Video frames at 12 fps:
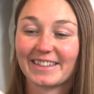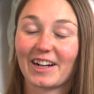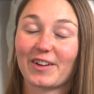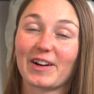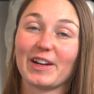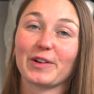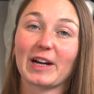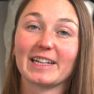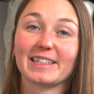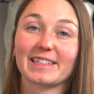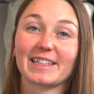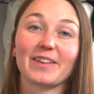All right, you
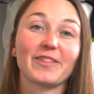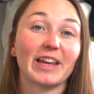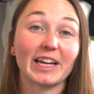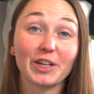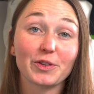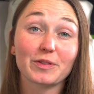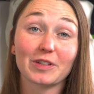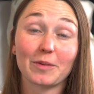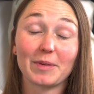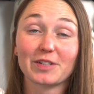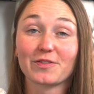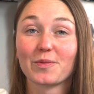guys, thank you so
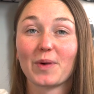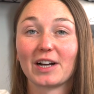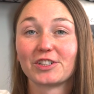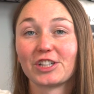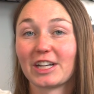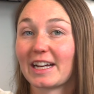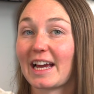much for watching,